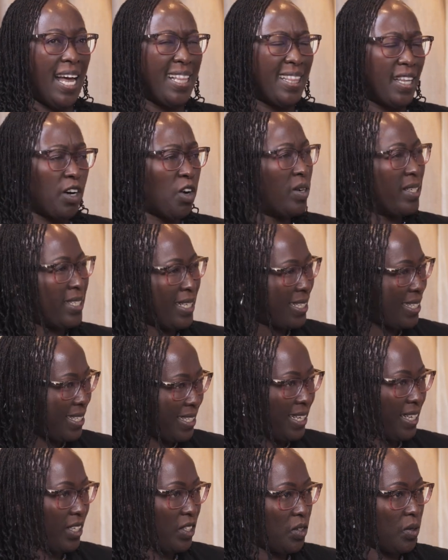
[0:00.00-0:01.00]
and the
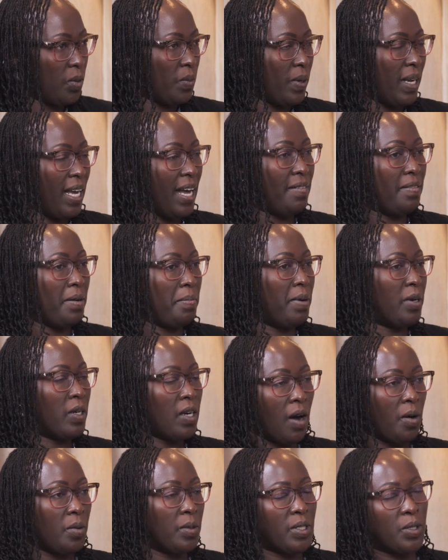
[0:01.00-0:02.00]
contestation we have about
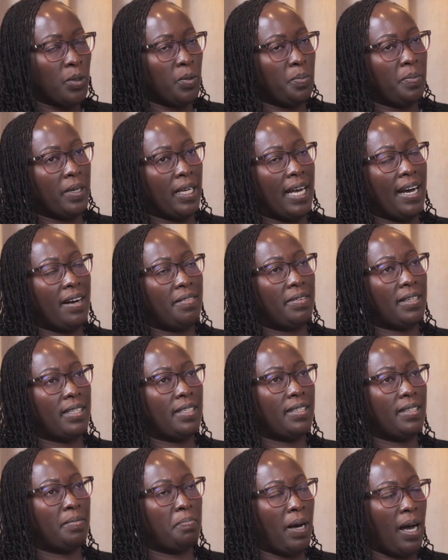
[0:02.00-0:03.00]
how we should be
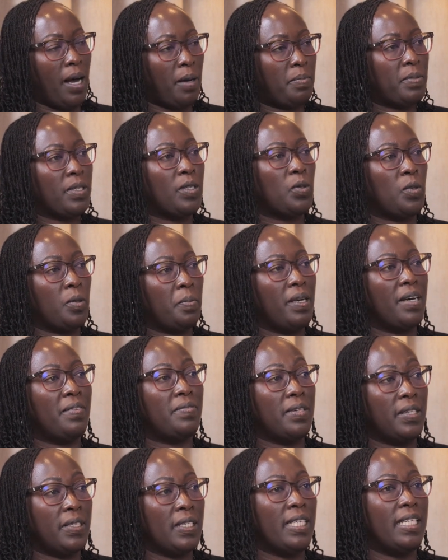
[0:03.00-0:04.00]
governed, perhaps it would be a
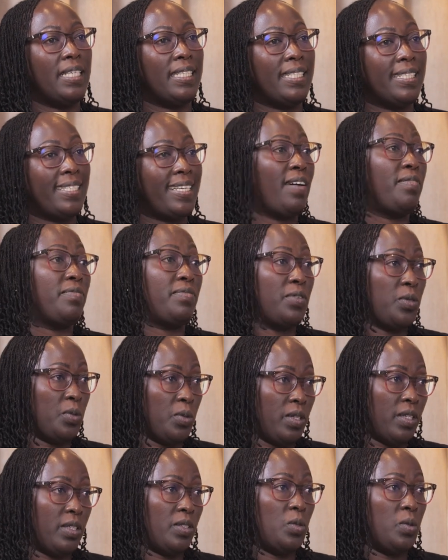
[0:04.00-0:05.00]
very tough
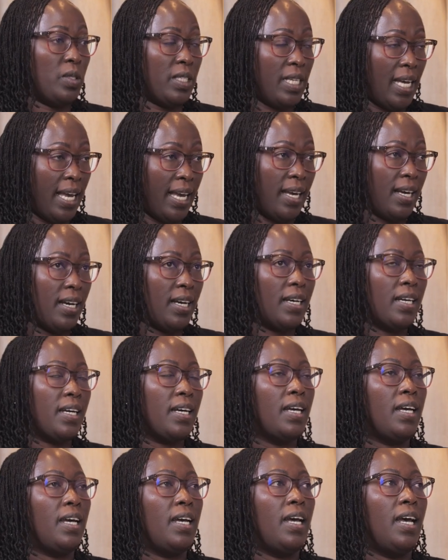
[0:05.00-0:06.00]
road to take,
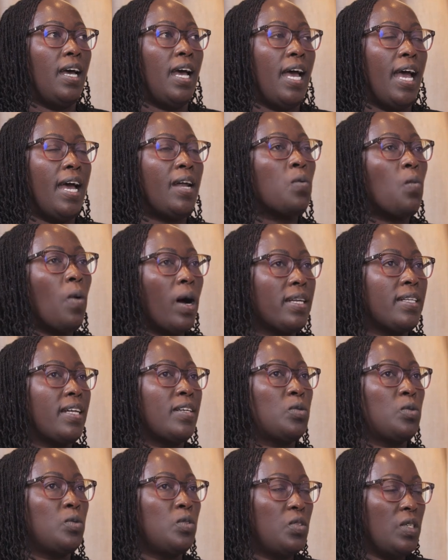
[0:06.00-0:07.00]
and one
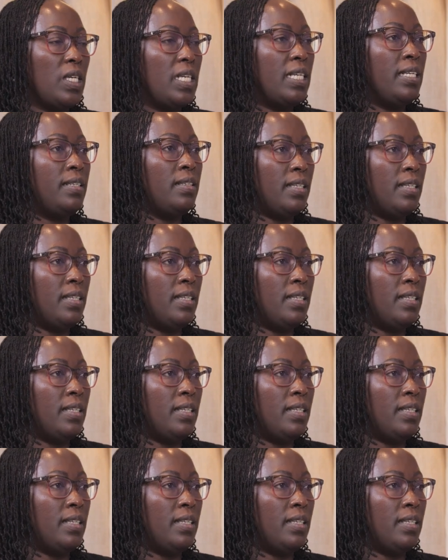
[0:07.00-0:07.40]
that would really